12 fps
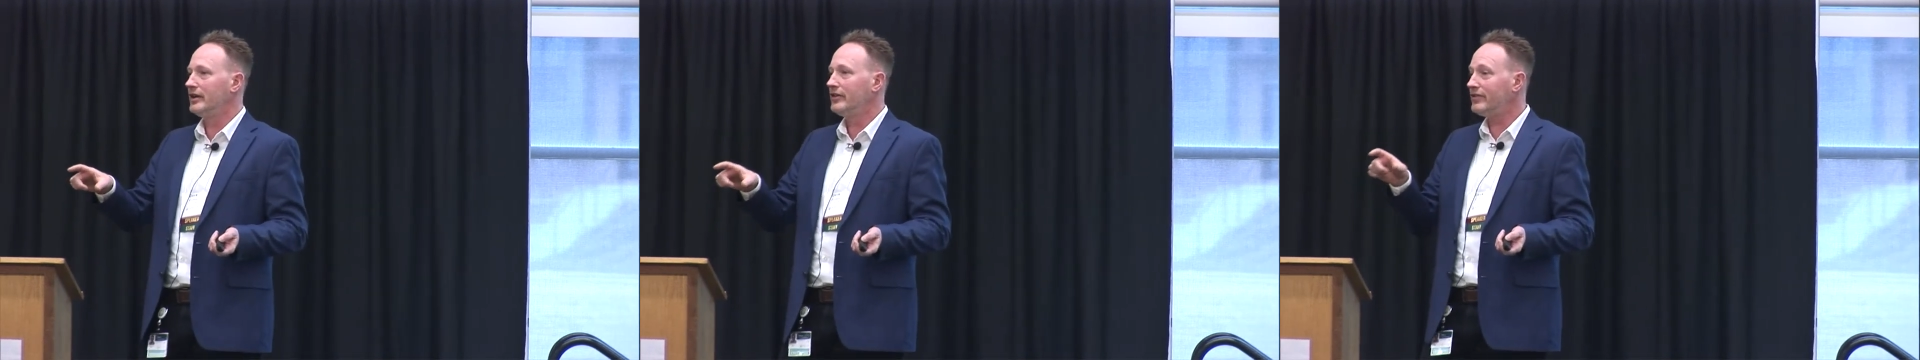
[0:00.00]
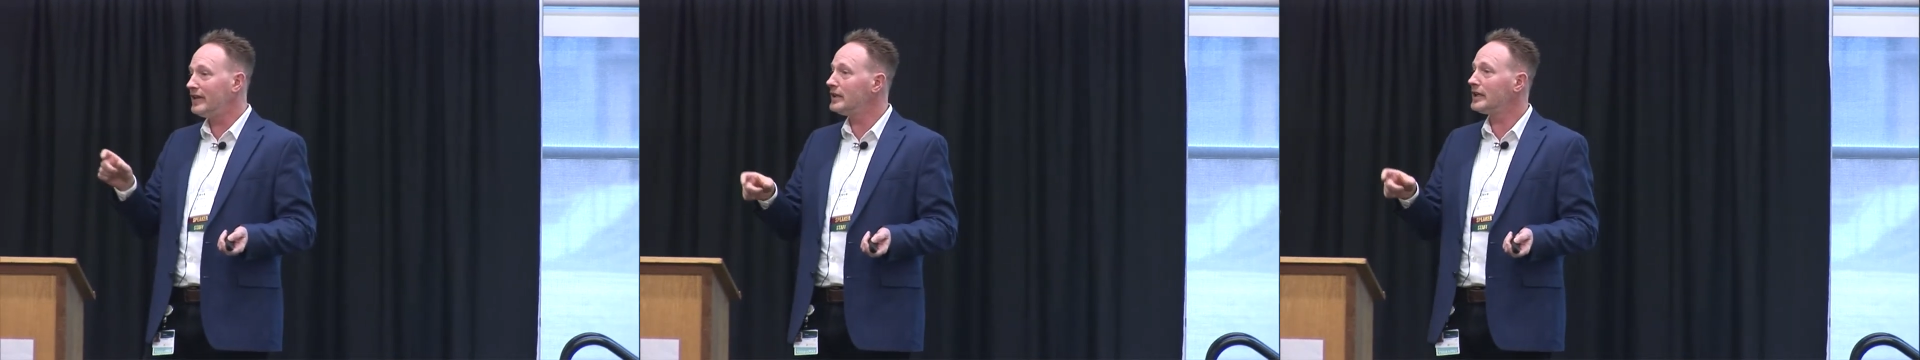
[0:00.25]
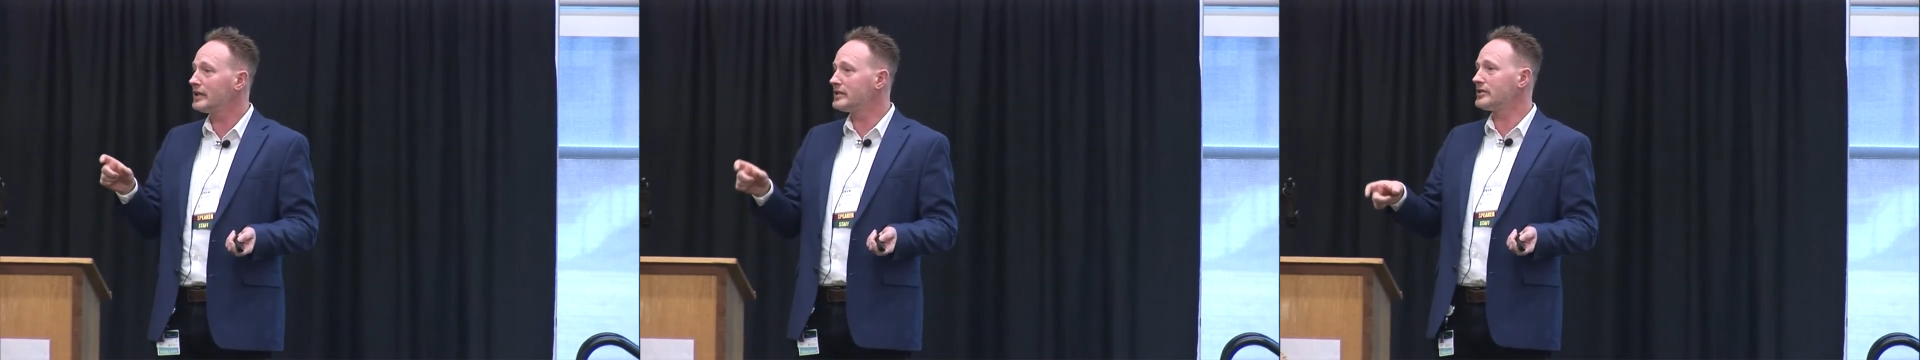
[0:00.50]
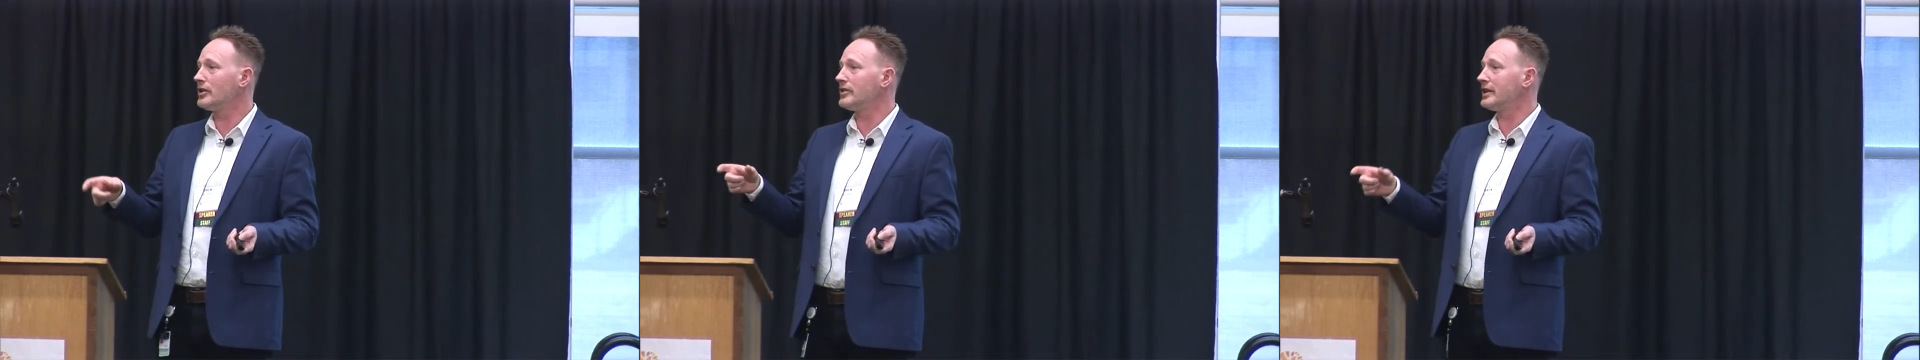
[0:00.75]
feeling as
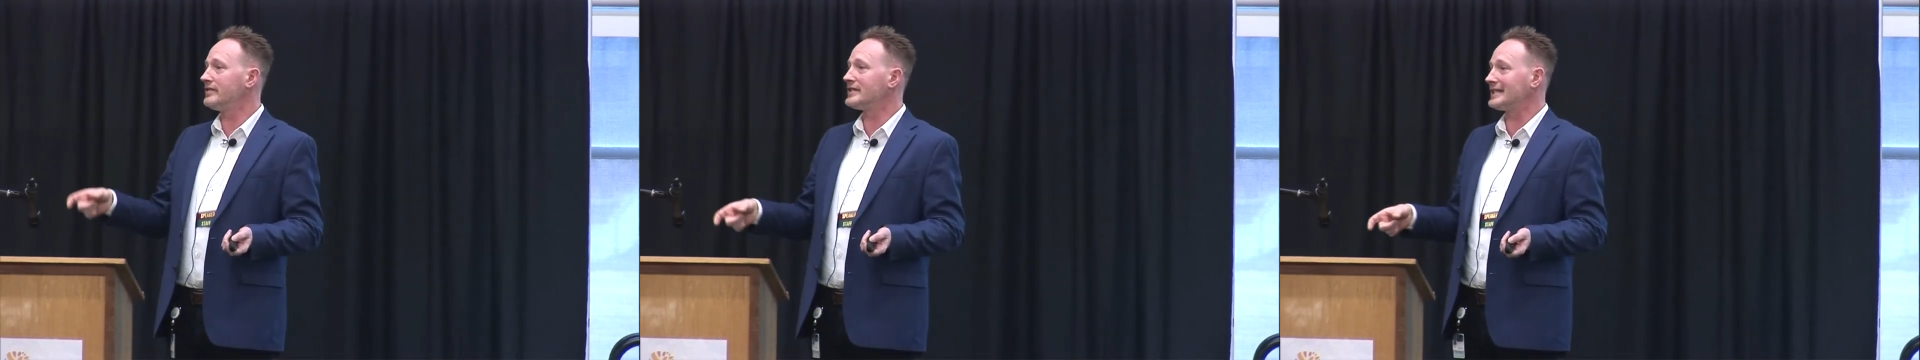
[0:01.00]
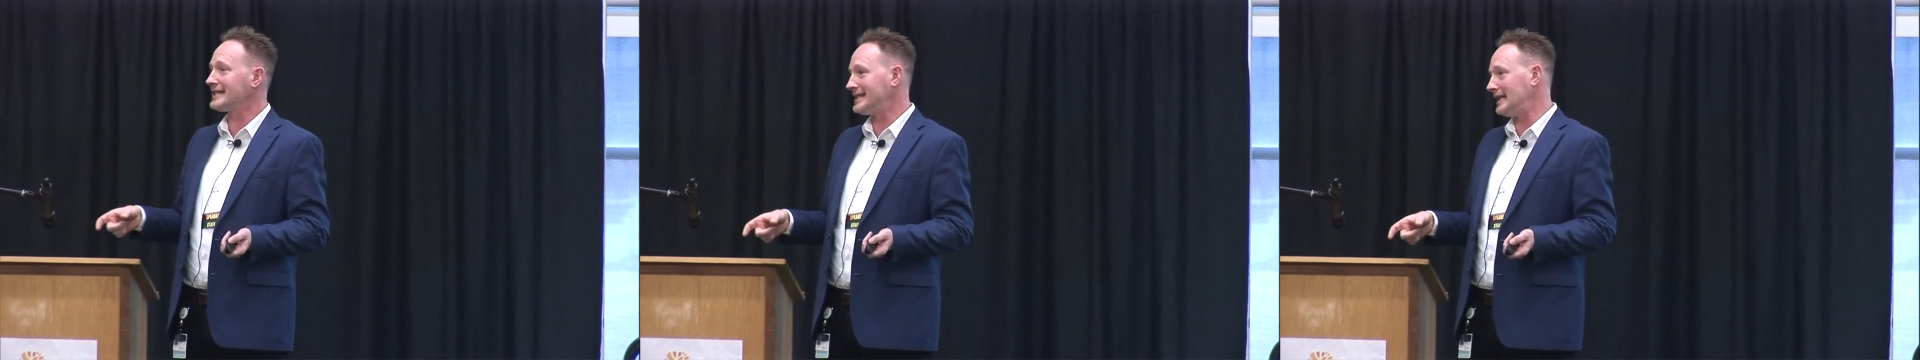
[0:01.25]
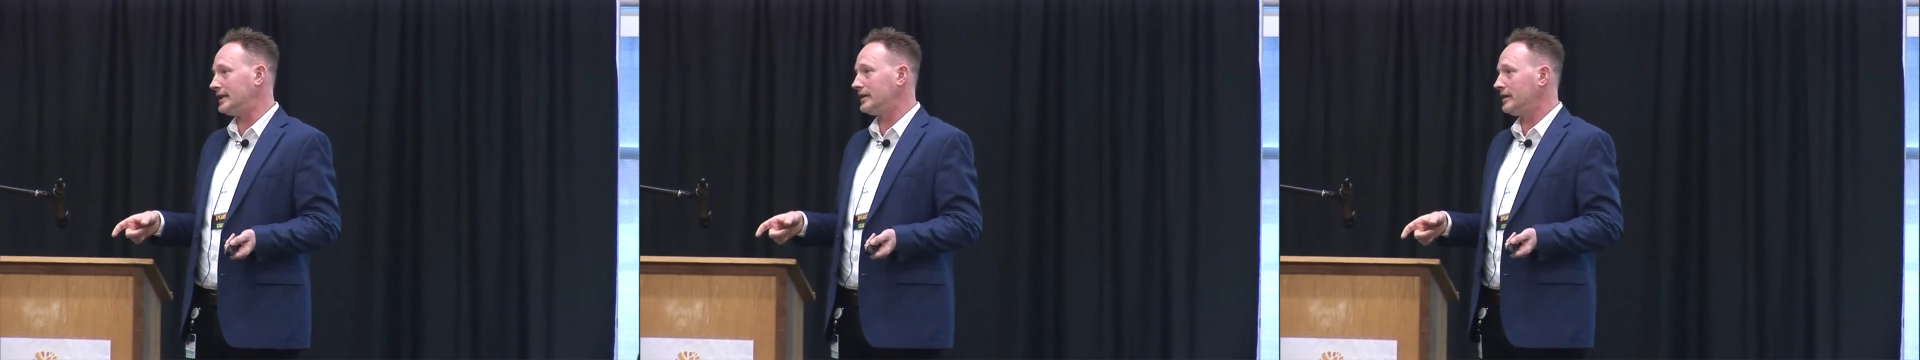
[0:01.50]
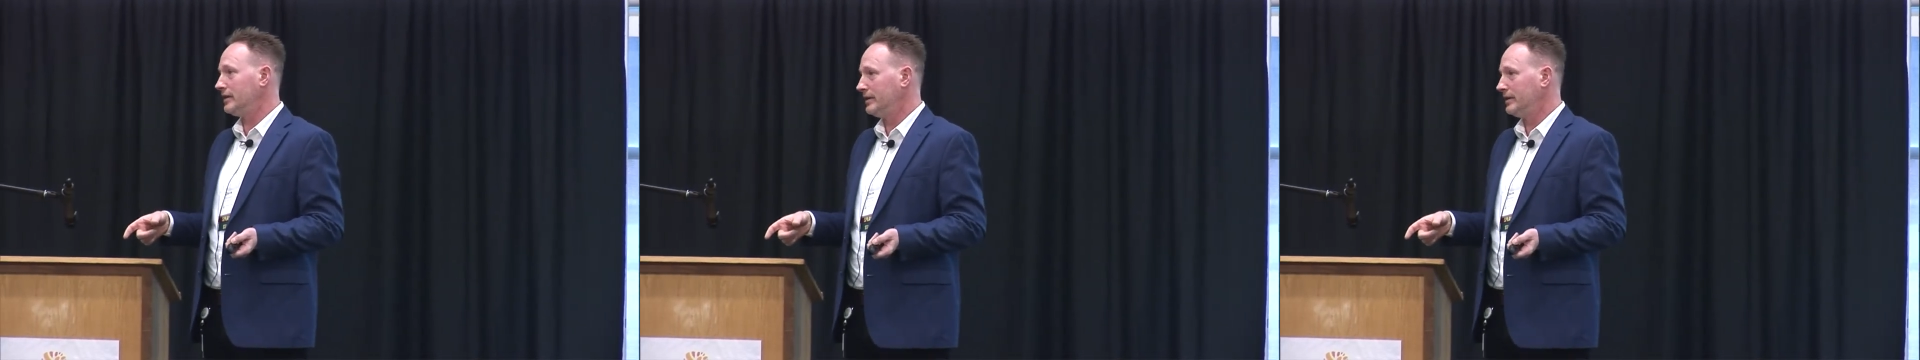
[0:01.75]
though they've succeeded?